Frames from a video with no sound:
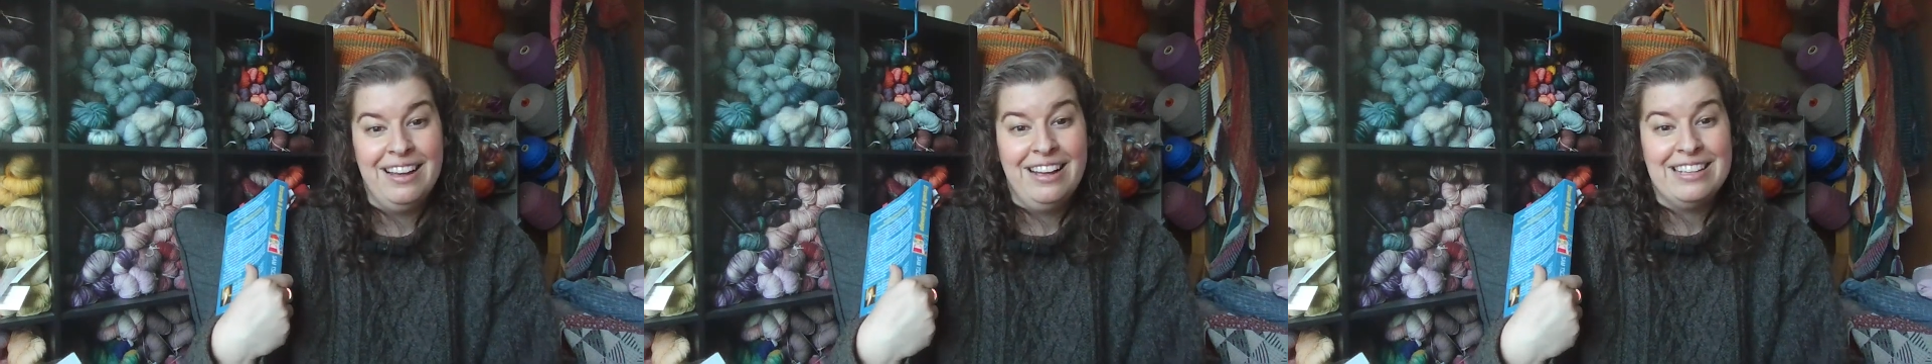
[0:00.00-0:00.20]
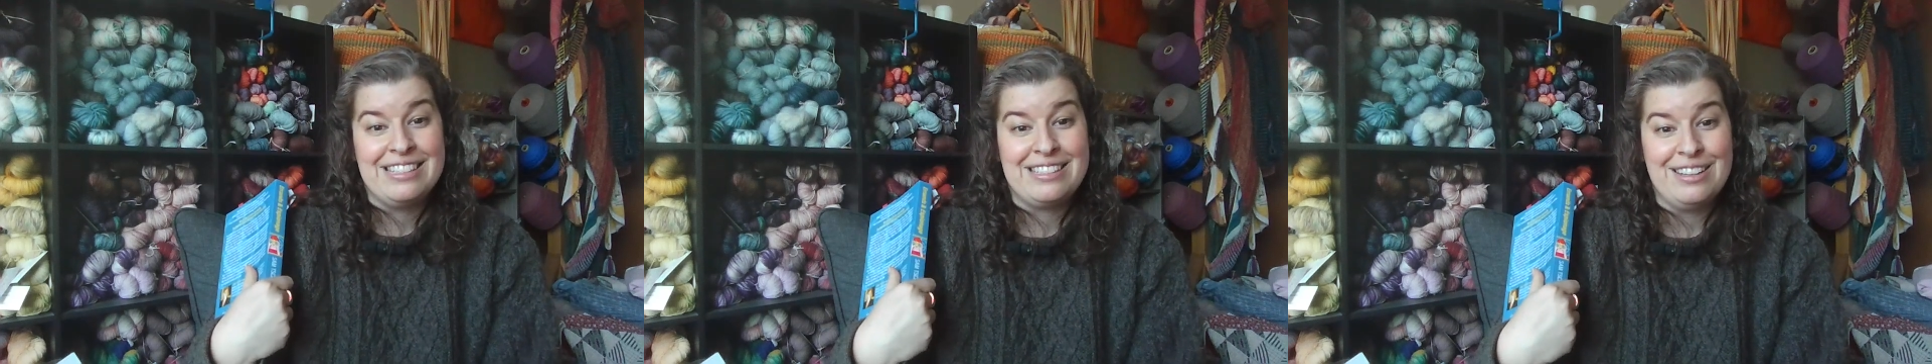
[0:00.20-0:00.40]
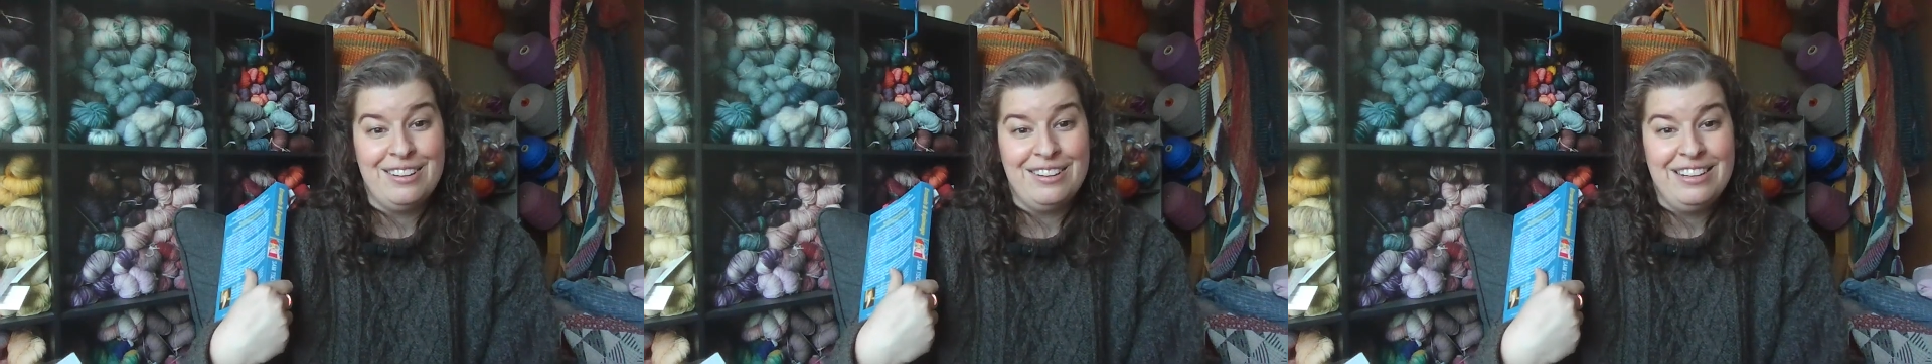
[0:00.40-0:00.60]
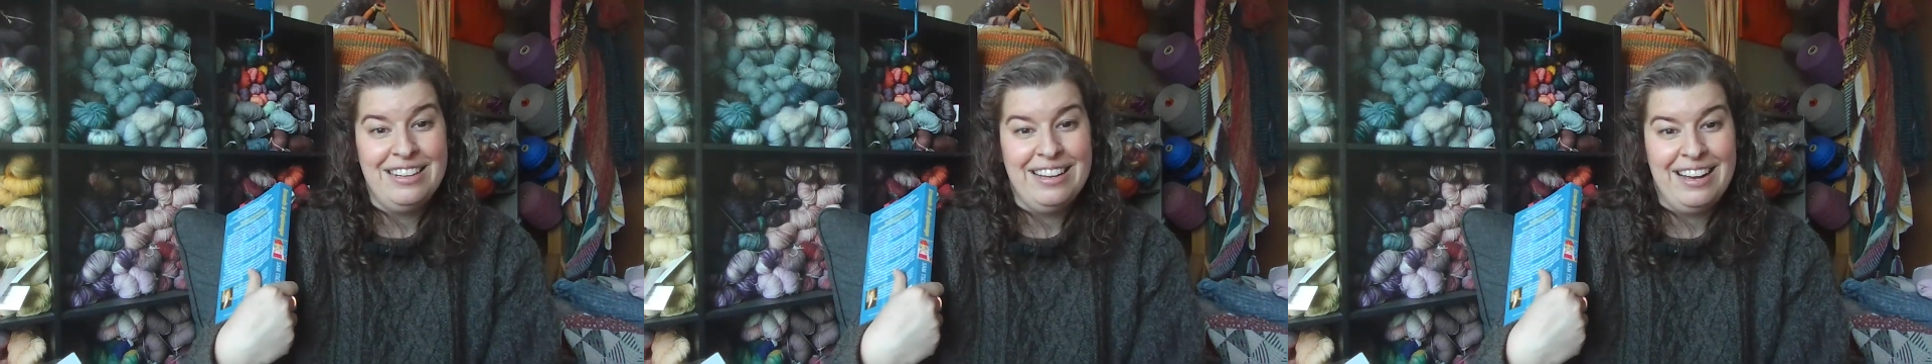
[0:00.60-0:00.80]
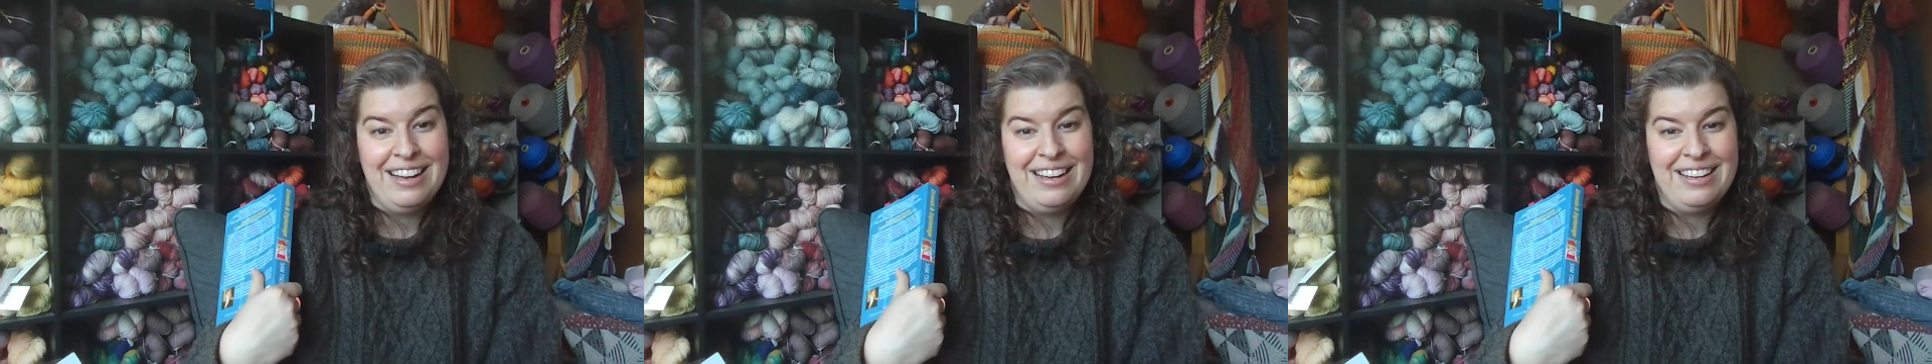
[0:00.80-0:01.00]
Sorry,
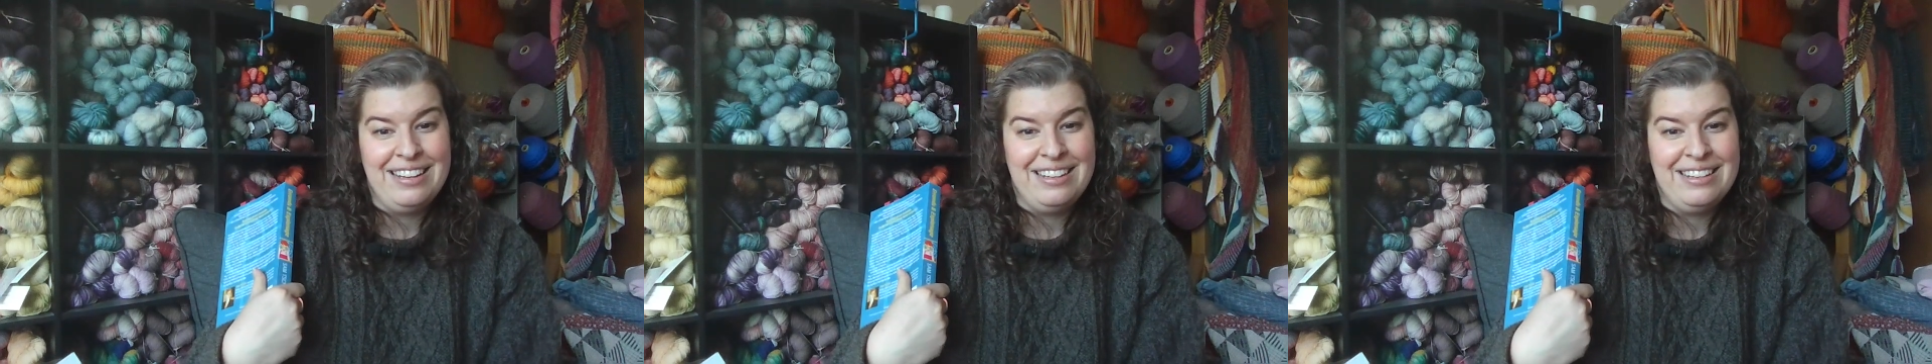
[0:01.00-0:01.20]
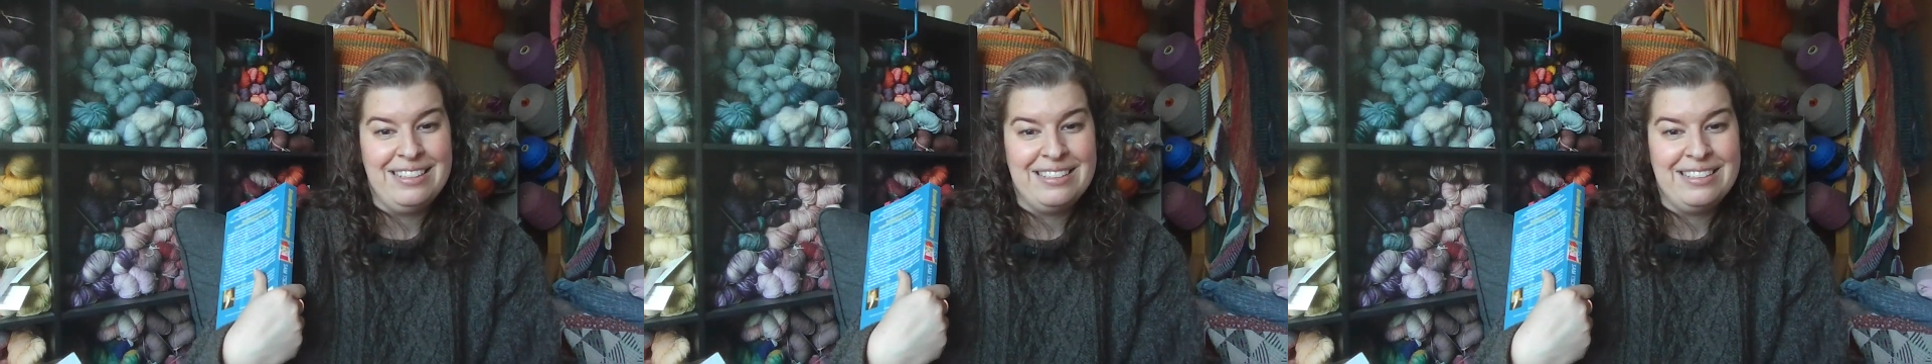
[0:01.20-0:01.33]
I